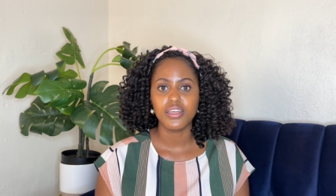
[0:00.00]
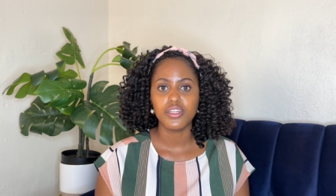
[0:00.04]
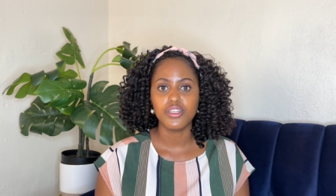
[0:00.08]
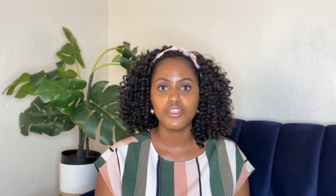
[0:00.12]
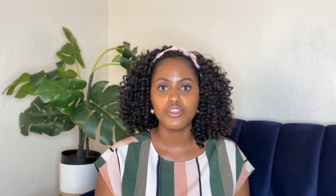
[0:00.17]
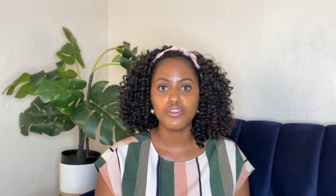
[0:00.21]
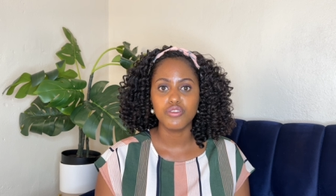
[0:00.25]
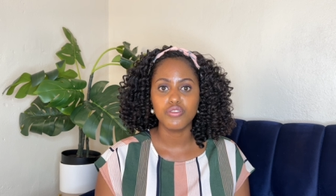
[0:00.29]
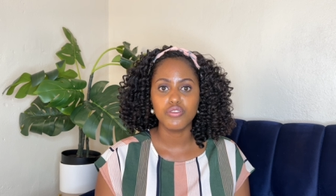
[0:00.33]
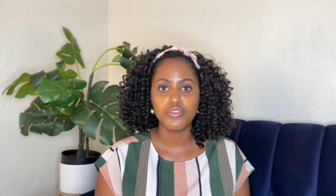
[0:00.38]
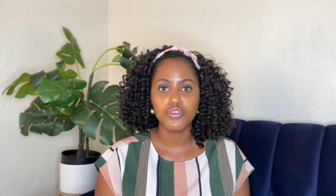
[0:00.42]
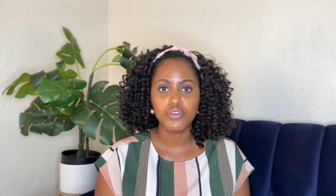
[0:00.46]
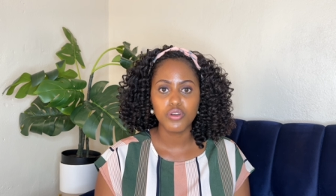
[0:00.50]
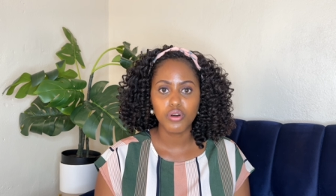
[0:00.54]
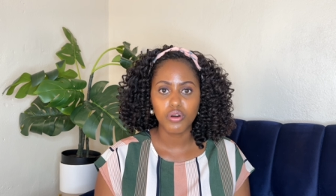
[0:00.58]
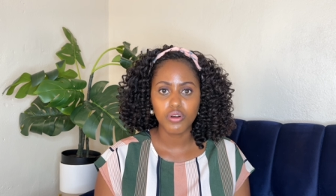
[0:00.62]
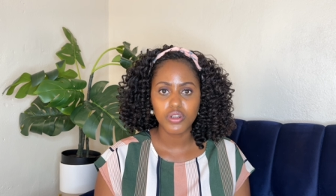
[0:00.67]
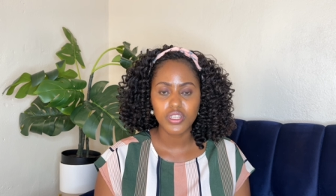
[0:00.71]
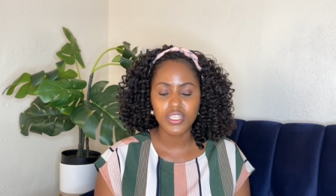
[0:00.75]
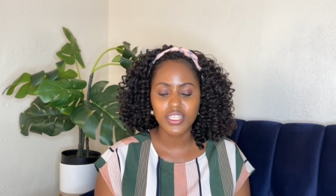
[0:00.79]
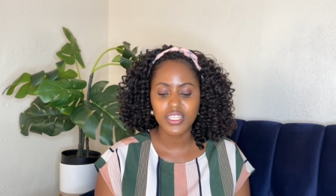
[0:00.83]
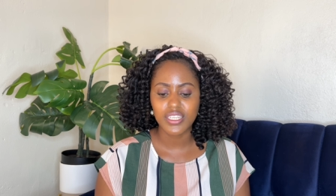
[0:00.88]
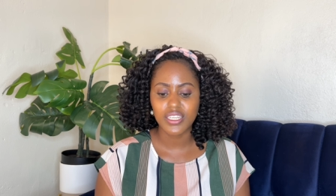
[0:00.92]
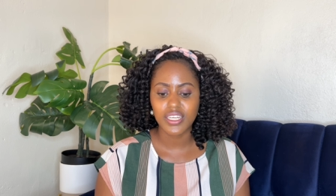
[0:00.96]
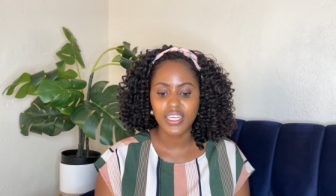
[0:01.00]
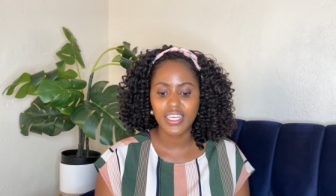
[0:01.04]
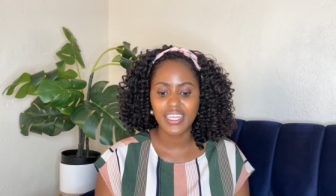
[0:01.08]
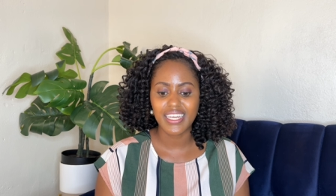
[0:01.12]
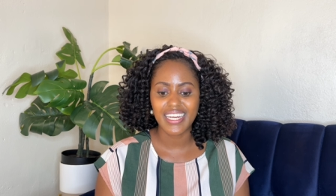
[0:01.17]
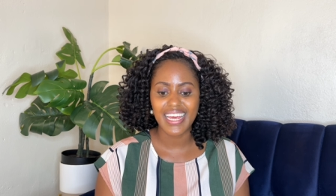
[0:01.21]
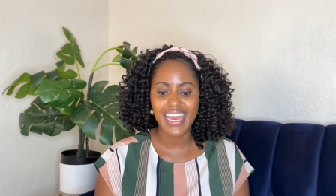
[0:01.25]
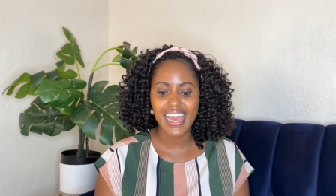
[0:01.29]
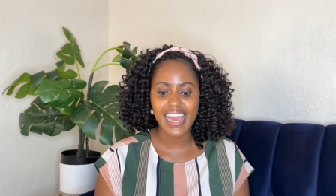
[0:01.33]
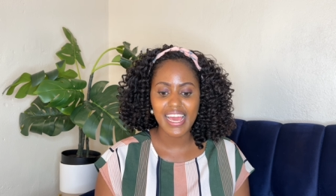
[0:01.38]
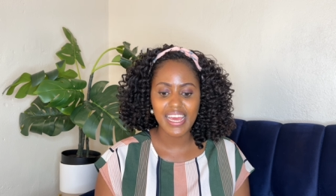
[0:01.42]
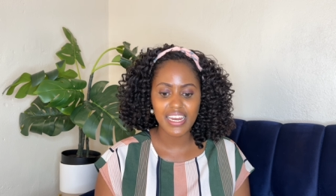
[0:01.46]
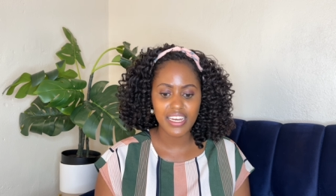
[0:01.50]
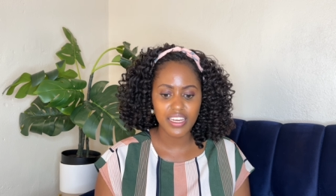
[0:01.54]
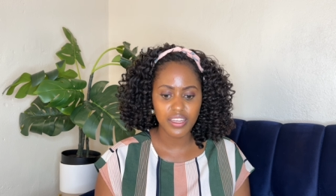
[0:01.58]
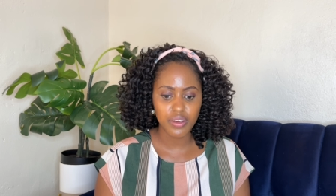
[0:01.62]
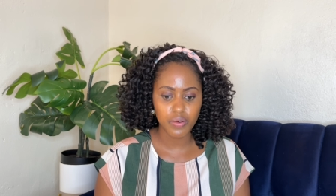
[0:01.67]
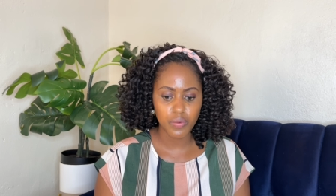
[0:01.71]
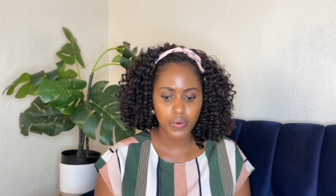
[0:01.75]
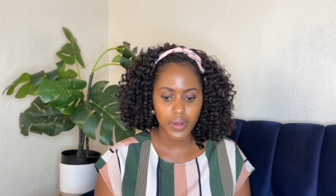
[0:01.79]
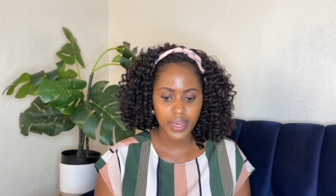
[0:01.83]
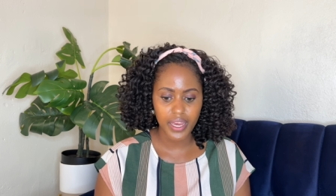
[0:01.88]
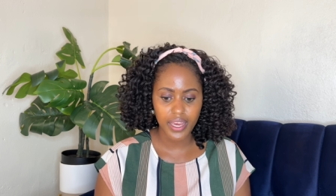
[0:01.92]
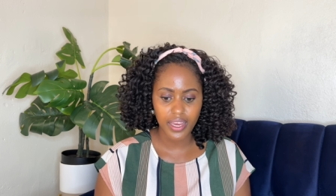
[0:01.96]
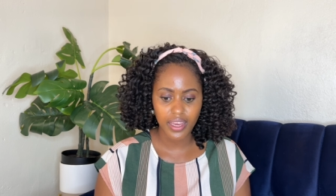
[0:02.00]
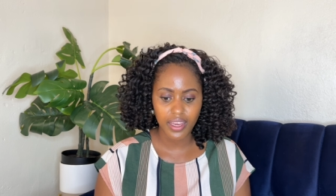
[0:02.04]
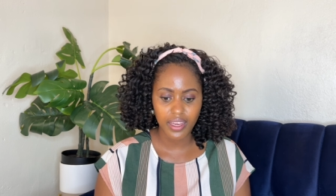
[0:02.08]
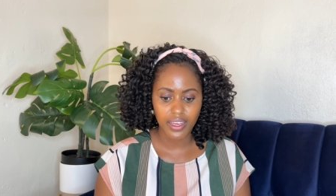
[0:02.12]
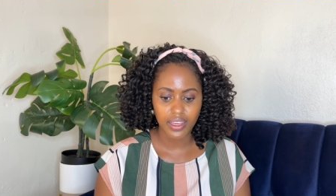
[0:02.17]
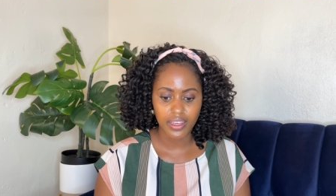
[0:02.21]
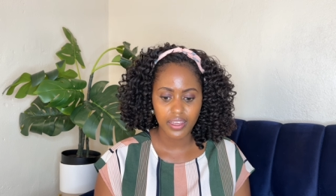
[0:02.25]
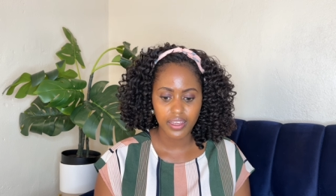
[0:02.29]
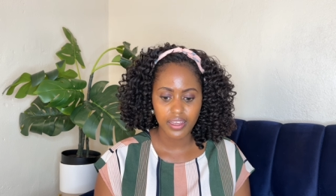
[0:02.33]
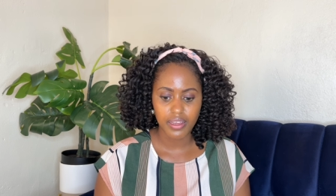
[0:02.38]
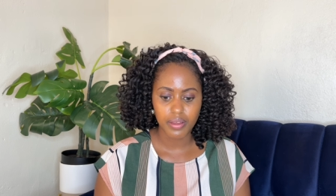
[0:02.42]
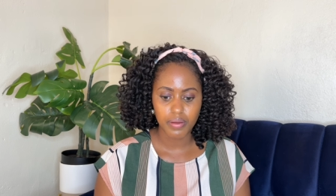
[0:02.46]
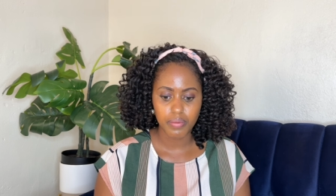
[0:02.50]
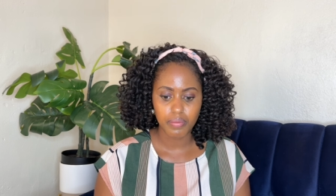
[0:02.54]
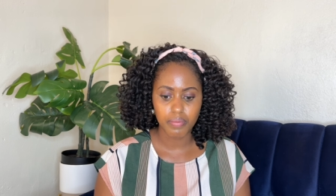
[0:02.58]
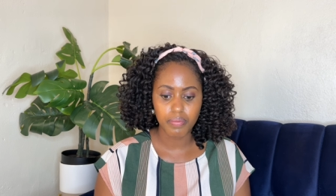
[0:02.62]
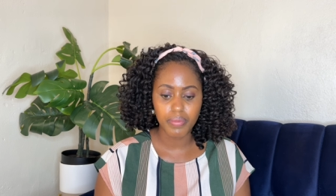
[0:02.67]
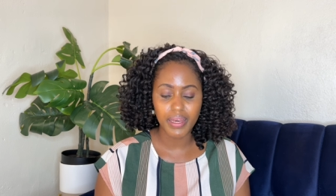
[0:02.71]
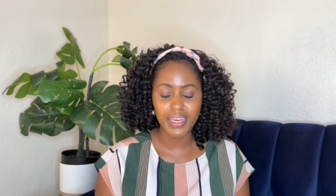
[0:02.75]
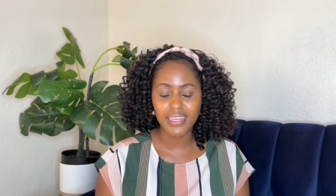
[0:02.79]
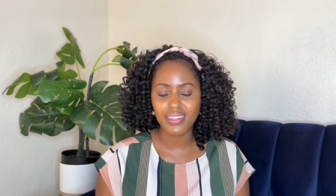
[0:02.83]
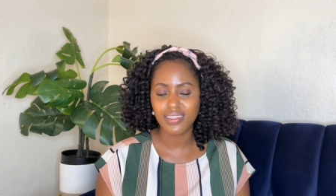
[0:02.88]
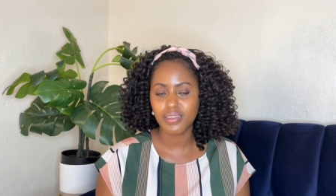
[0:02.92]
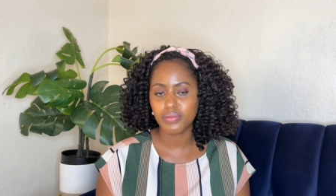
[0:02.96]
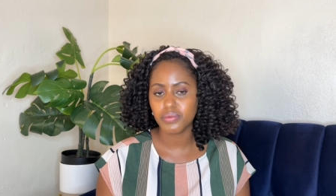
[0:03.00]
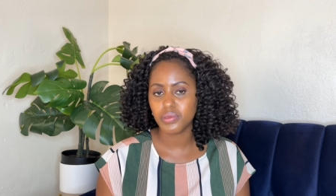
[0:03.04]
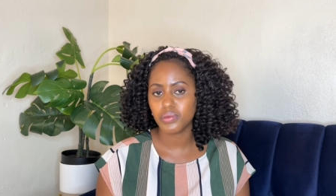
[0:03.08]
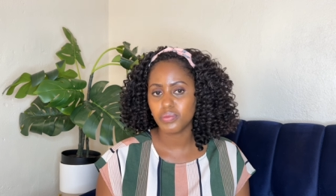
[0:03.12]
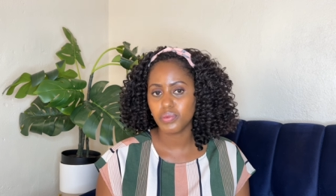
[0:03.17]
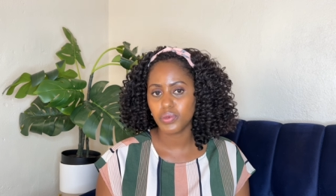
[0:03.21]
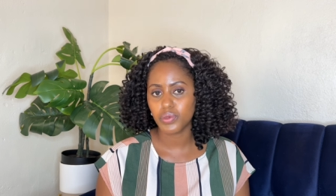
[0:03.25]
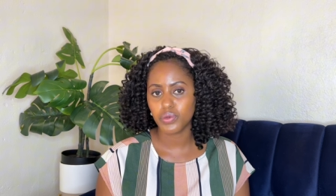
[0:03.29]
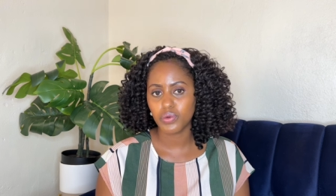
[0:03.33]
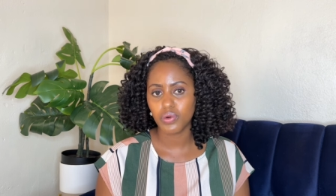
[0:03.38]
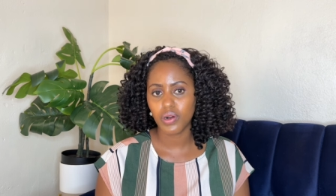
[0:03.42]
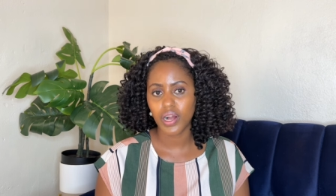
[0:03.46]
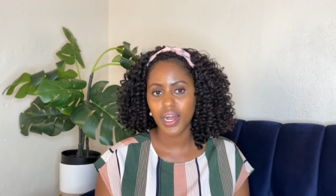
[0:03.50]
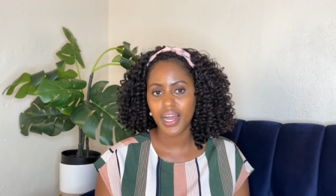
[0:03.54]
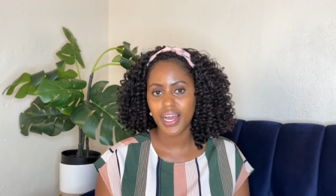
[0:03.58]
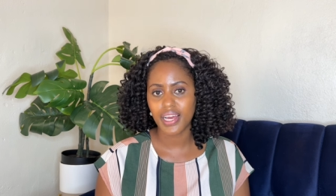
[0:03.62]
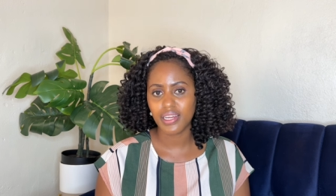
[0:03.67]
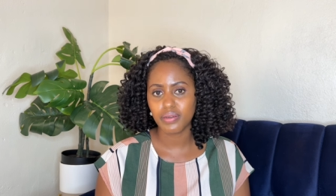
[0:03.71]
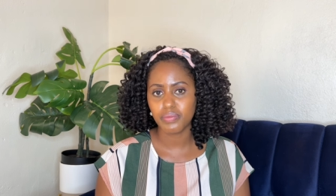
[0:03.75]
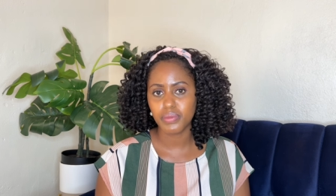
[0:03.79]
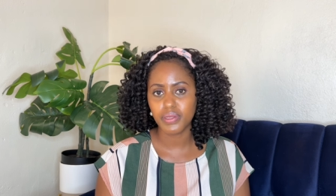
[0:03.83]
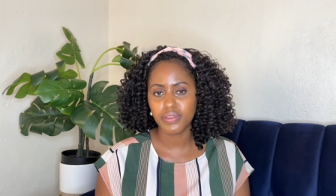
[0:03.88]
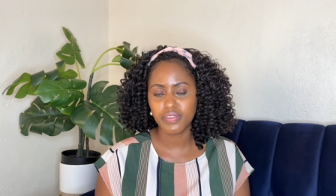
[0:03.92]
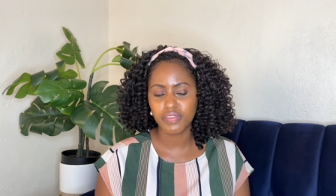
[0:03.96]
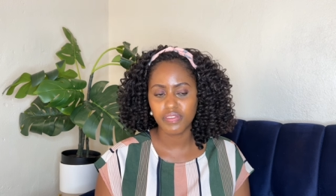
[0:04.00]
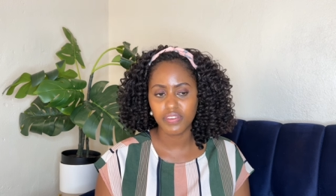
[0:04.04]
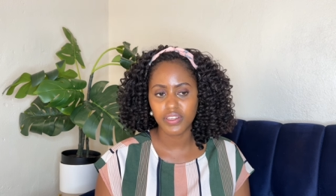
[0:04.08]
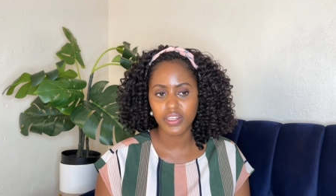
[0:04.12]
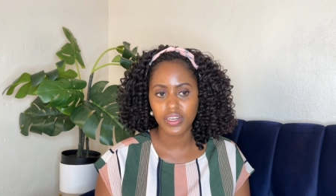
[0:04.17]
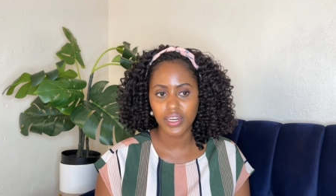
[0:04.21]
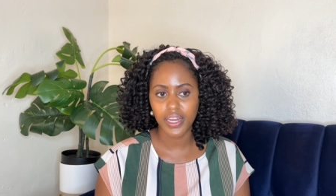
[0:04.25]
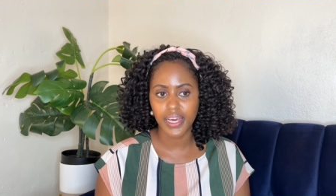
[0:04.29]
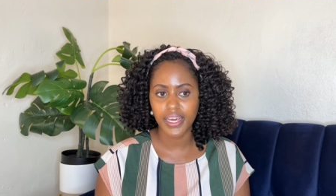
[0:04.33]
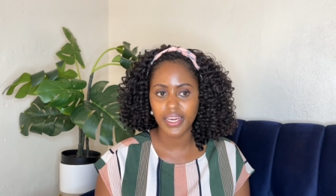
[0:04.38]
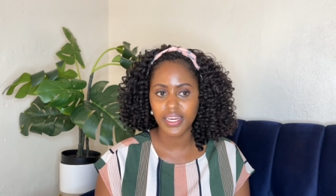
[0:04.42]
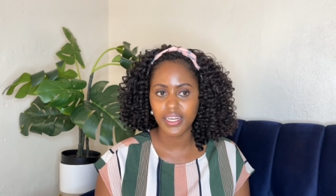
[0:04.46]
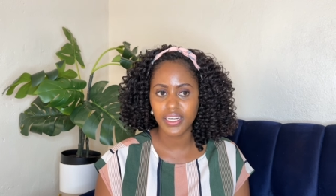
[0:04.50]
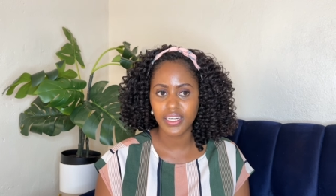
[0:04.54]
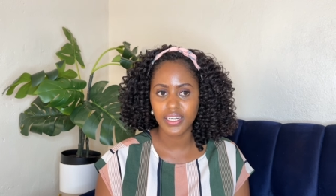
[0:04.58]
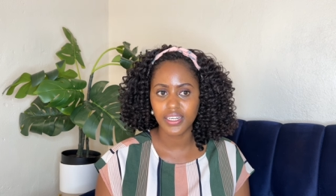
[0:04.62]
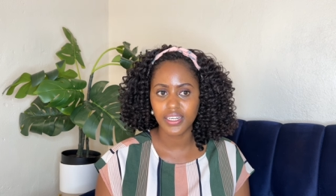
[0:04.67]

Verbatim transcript: do not in any way make the people who hired me feel like